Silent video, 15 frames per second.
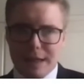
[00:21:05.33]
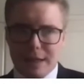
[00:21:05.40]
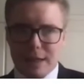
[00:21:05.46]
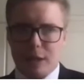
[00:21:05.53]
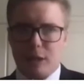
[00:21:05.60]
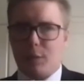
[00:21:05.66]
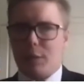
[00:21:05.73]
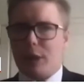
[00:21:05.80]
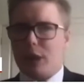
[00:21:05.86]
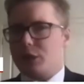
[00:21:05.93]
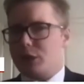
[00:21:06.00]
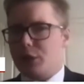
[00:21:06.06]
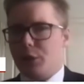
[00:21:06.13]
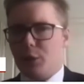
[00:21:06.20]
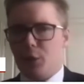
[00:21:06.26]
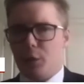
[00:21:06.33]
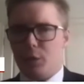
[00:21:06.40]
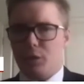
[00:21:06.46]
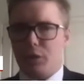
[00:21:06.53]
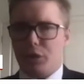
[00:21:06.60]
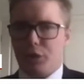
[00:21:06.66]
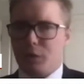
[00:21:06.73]
some obscure
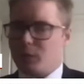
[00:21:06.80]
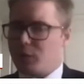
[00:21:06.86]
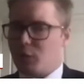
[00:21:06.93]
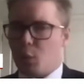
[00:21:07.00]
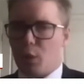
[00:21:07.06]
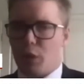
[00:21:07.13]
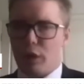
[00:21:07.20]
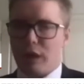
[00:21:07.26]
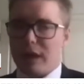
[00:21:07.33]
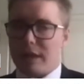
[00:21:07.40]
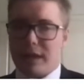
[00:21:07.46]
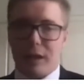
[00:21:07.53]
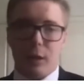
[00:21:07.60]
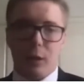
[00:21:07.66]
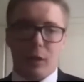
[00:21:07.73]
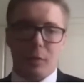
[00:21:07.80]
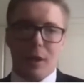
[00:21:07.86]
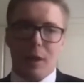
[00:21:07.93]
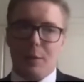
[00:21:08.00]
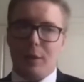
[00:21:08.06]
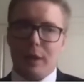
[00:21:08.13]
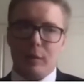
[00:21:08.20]
terms or wordings that a lot of
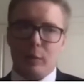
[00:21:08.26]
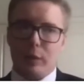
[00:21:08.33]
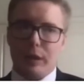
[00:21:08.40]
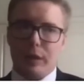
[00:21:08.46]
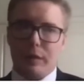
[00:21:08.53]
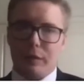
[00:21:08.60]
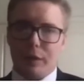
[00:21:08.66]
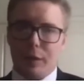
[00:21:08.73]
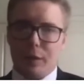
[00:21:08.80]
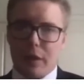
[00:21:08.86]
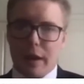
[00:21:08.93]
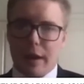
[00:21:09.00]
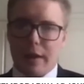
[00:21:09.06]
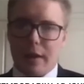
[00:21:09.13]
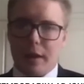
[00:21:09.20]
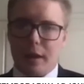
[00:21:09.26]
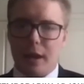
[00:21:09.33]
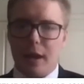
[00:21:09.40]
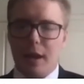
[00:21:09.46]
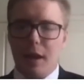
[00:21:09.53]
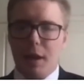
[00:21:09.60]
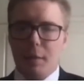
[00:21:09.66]
people get really infuriated,
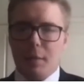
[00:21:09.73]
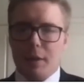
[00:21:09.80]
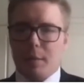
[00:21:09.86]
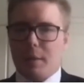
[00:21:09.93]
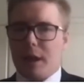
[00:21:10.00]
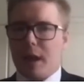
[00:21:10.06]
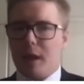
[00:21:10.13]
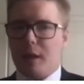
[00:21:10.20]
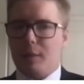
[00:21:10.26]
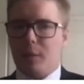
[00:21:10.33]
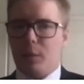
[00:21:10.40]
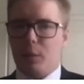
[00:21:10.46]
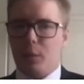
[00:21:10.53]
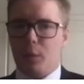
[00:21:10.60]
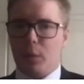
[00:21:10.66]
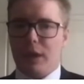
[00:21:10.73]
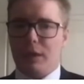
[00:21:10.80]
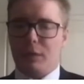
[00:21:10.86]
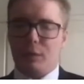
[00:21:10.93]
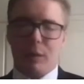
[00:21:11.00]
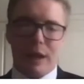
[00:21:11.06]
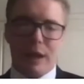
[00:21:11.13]
but the Parliament will give a
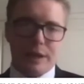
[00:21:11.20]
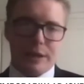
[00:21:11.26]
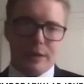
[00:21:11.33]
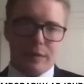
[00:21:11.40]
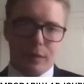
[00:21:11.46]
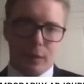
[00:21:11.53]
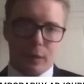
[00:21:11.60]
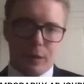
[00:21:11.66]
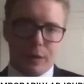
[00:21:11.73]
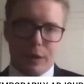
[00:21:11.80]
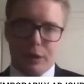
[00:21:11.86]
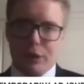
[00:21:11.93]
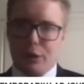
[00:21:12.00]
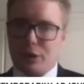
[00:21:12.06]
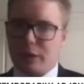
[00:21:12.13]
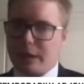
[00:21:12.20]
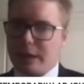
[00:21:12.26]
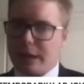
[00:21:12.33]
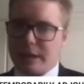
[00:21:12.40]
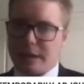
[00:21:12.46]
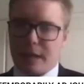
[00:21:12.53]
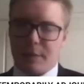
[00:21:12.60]
reason for it. Usually
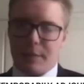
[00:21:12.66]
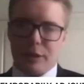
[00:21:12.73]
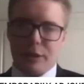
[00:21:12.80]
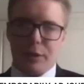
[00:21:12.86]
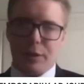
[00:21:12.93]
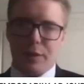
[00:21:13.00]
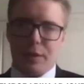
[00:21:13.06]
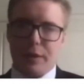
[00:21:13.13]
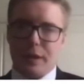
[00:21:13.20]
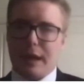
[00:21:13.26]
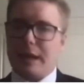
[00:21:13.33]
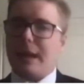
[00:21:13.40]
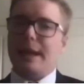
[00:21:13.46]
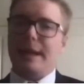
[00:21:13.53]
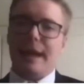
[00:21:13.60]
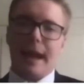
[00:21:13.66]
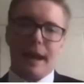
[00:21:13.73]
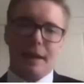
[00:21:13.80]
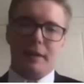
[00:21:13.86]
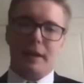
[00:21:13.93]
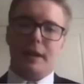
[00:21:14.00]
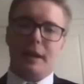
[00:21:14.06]
it's something to do that they need to have
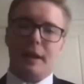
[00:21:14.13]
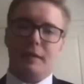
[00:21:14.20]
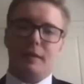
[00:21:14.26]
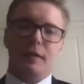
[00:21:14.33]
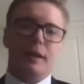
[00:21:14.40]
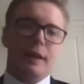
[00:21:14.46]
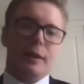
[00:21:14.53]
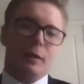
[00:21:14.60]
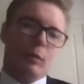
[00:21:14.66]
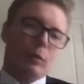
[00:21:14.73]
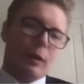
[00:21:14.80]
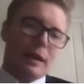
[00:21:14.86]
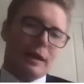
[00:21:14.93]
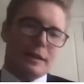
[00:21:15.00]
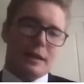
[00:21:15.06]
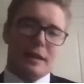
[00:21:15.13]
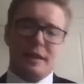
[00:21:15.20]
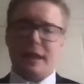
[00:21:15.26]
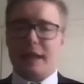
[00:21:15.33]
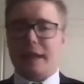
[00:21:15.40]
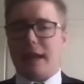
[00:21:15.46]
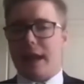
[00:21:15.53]
it in there for legal reasons
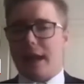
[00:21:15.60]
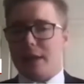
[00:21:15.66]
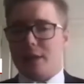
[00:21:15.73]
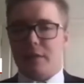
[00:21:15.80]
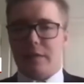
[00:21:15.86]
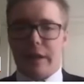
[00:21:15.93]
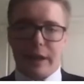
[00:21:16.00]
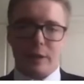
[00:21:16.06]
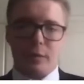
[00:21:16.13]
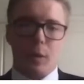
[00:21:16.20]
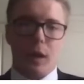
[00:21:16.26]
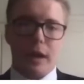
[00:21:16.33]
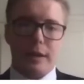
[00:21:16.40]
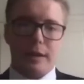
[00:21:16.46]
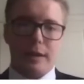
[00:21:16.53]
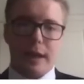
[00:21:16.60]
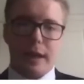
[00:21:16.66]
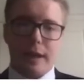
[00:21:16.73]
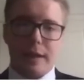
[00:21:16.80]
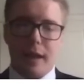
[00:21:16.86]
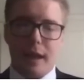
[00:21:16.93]
in case of X, Y, and Z.